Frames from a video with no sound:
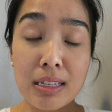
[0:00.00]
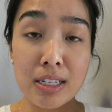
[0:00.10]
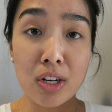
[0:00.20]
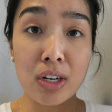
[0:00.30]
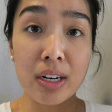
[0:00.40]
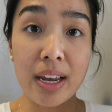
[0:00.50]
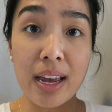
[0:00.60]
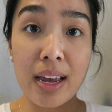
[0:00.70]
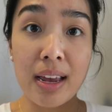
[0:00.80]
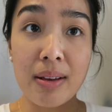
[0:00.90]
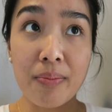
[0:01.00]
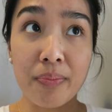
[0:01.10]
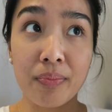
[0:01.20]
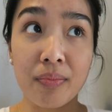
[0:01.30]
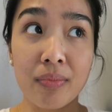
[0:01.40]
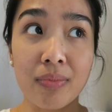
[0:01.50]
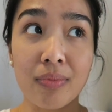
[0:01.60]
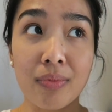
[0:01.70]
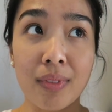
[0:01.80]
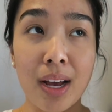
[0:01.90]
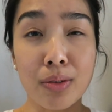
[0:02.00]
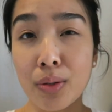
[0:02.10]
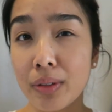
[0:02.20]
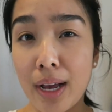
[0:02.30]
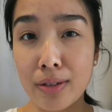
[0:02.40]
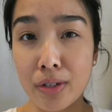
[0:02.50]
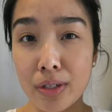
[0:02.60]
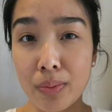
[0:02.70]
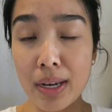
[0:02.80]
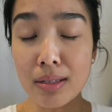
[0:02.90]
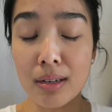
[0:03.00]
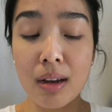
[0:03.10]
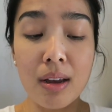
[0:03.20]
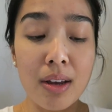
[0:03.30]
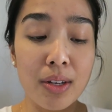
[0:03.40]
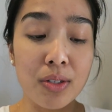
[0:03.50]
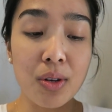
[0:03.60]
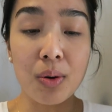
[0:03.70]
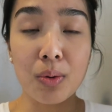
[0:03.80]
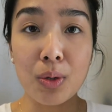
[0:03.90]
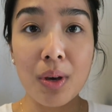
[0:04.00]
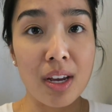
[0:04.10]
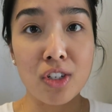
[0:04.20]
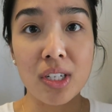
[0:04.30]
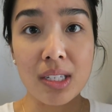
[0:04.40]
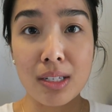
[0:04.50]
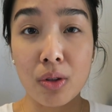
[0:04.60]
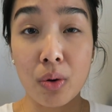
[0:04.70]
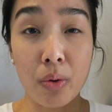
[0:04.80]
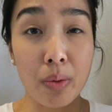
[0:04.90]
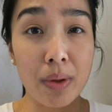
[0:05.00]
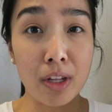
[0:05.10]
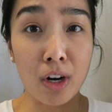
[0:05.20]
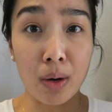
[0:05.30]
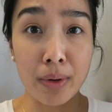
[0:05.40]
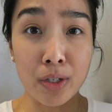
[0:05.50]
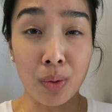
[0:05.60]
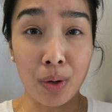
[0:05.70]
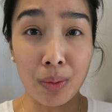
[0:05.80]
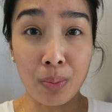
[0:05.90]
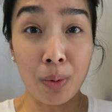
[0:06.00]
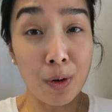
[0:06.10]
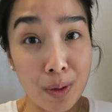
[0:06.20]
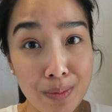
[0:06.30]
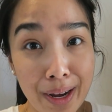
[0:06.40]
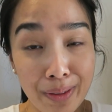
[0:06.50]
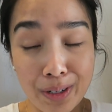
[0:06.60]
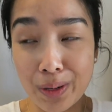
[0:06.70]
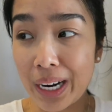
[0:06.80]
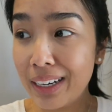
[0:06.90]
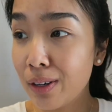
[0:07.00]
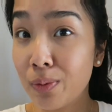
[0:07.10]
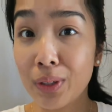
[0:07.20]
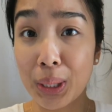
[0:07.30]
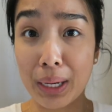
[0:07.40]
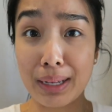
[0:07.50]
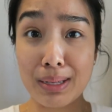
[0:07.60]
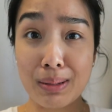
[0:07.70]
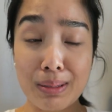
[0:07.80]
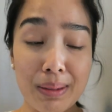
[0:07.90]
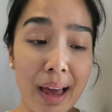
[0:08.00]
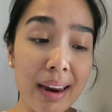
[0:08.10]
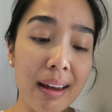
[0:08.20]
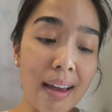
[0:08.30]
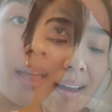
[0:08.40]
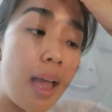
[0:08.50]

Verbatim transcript: considered a household hazardous waste, so you can't just throw them in the garbage or pour them down the drain. Hopefully you guys don't do that.